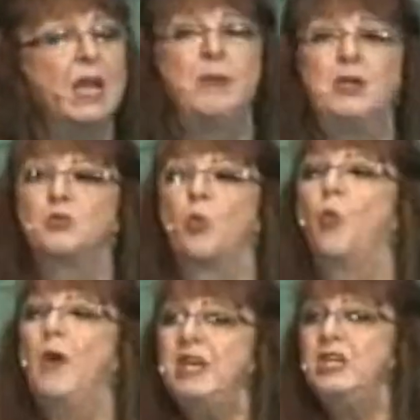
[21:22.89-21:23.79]
Because
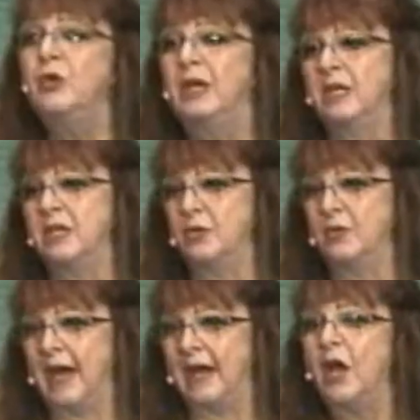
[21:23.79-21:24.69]
when you can do
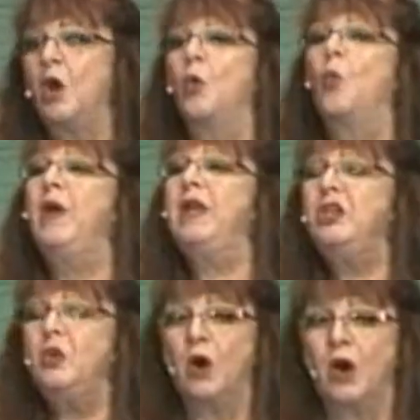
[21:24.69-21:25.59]
that, when
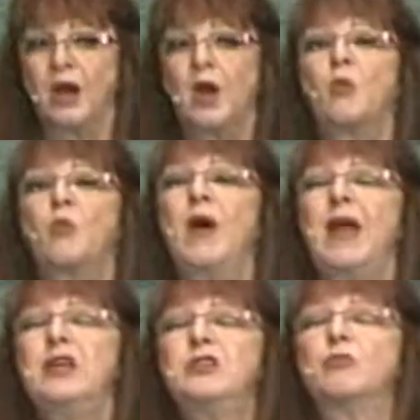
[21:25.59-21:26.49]
you are
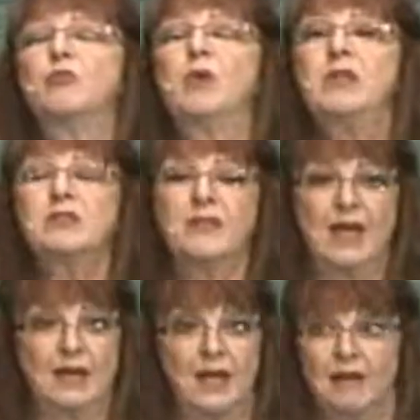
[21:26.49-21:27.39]
ready to risk
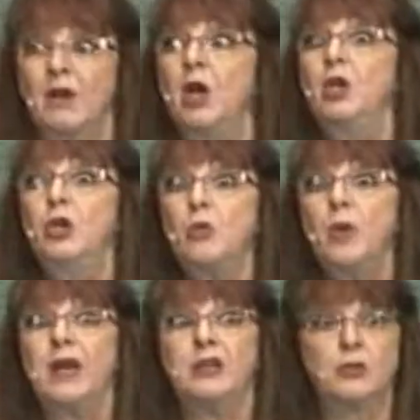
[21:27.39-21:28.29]
that love, you're
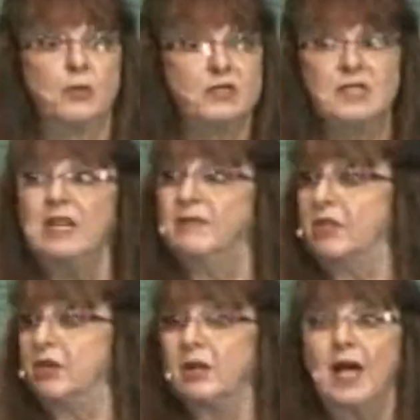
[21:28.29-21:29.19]
ready to receive in
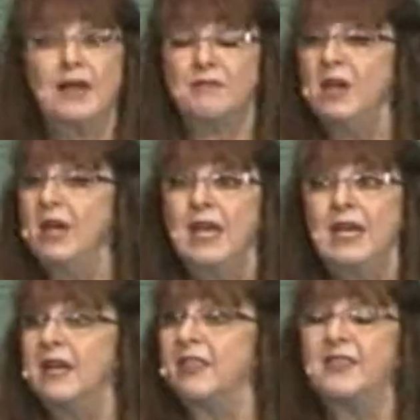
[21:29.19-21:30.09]
your life
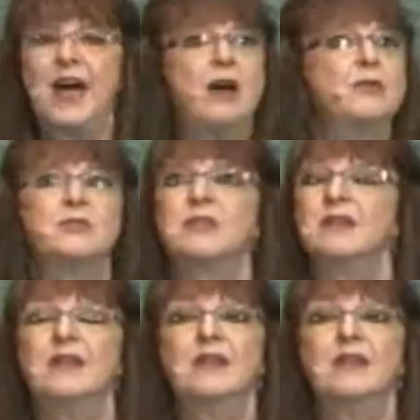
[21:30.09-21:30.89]
in 1,000